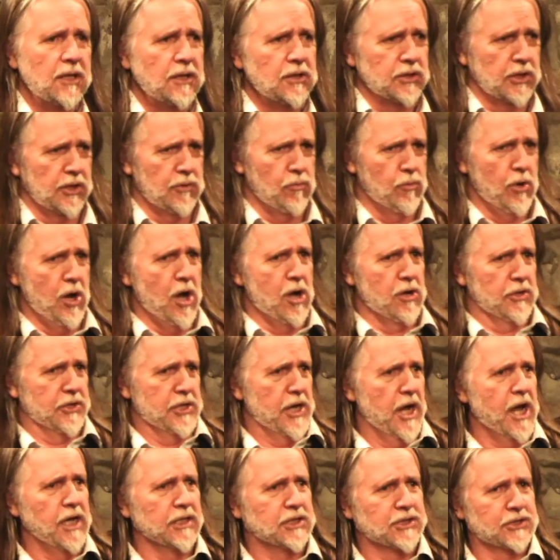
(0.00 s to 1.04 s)
You say, well,
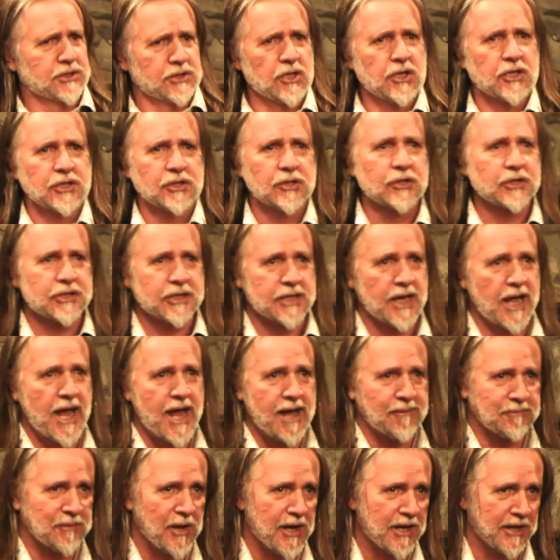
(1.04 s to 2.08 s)
yes, sir, you can
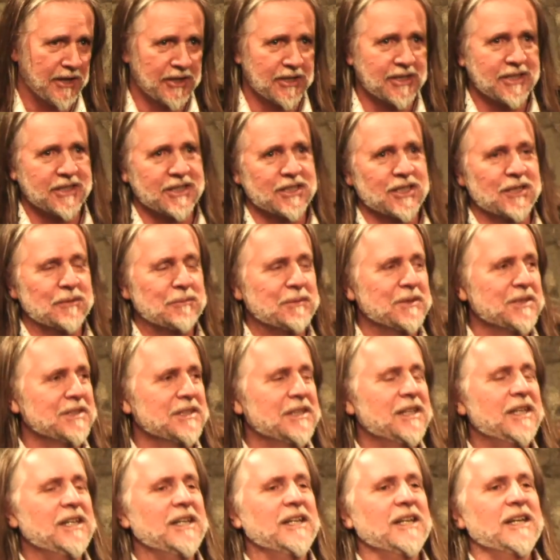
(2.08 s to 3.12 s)
have our helicopters.
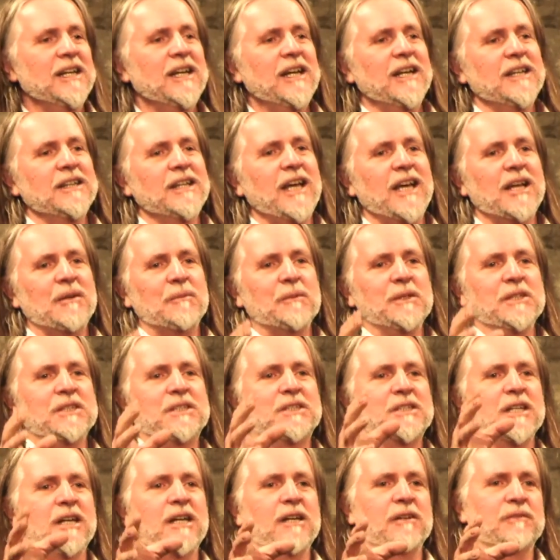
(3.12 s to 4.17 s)
And that'll be
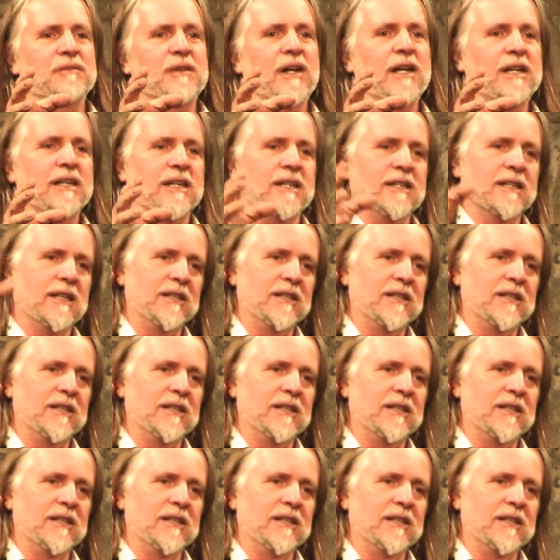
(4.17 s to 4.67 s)
so funny.